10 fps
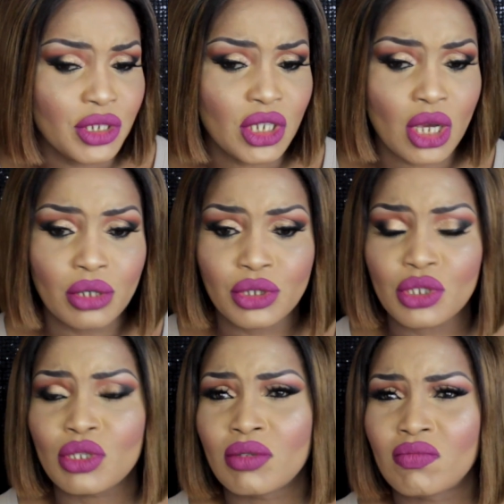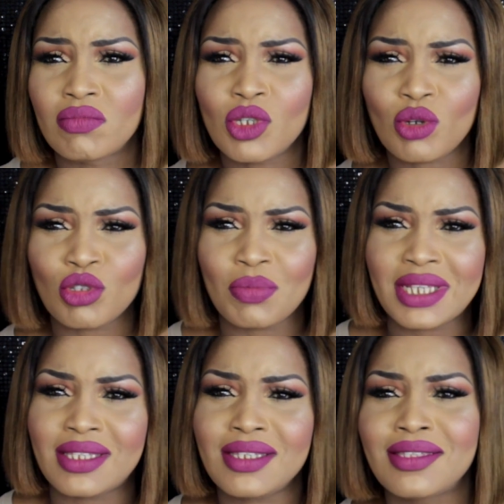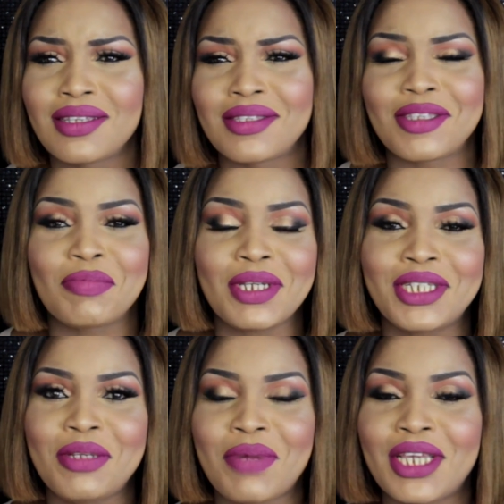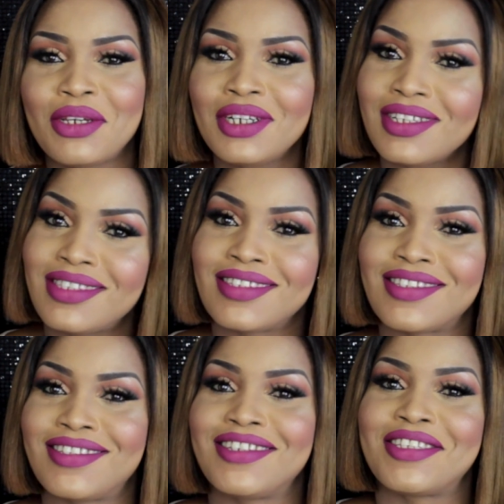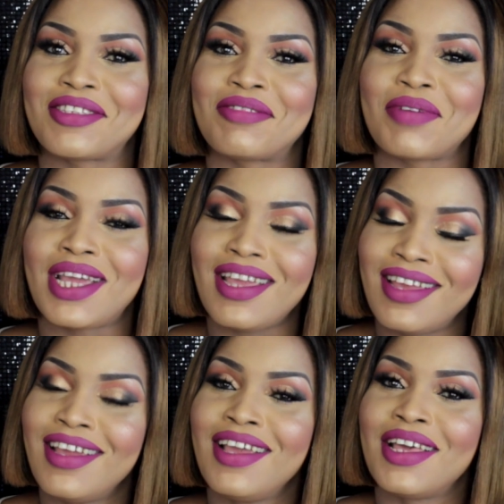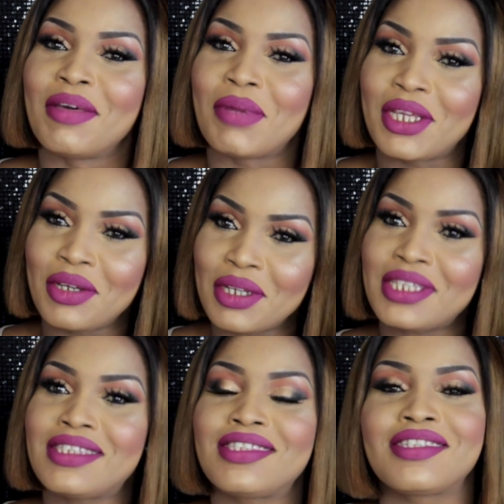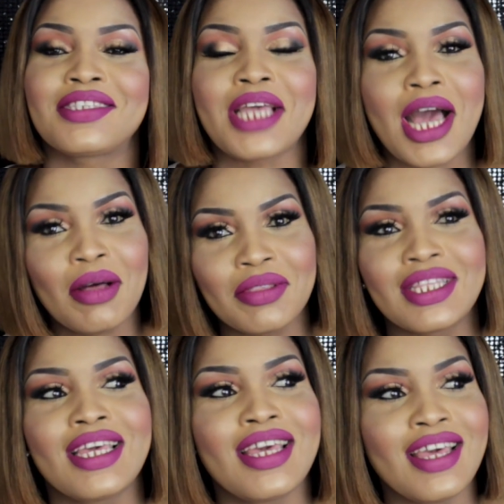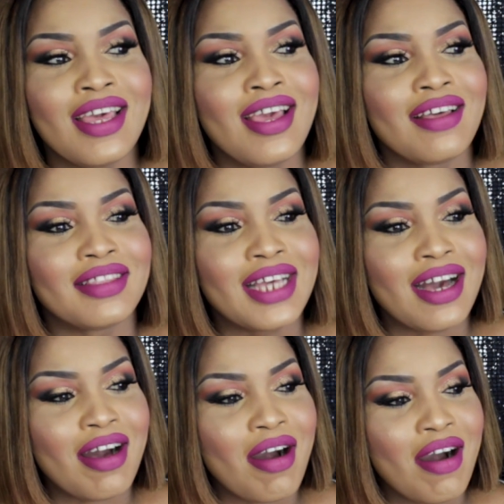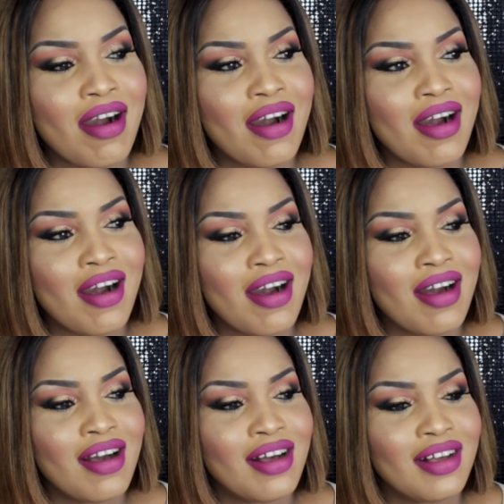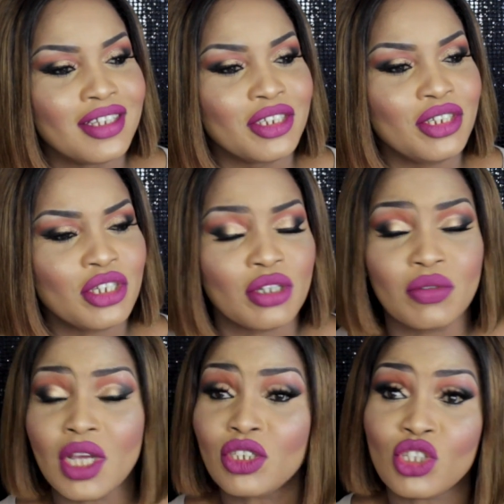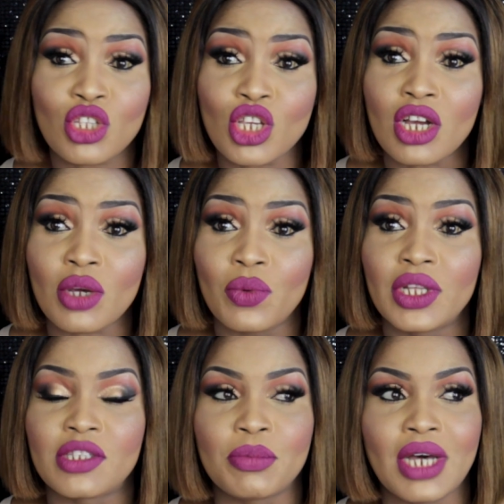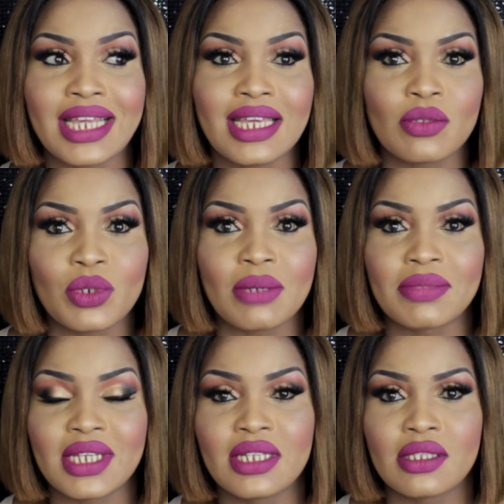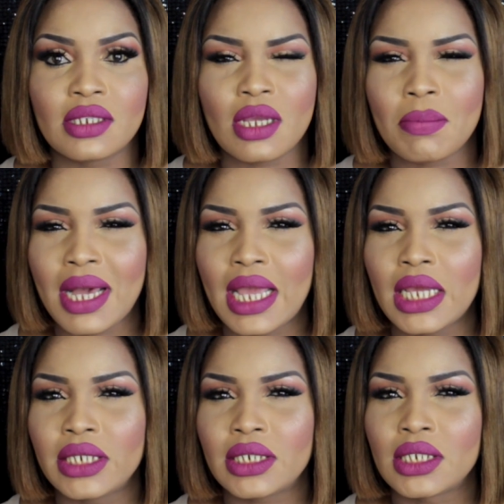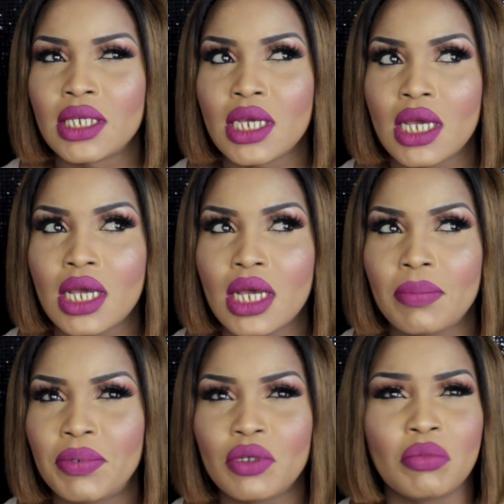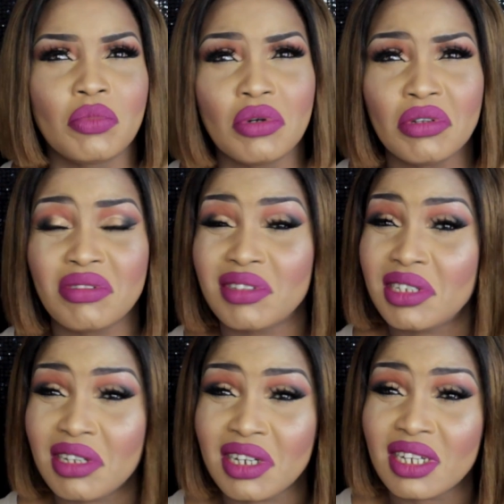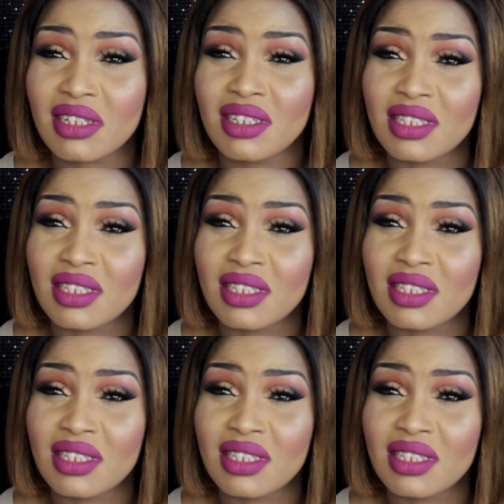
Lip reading: you know, just talk to my sisters, especially my younger sisters, right? My younger sisters out there that are, you know, not just the younger ones, but I guess what I'm saying today might appeal more to the young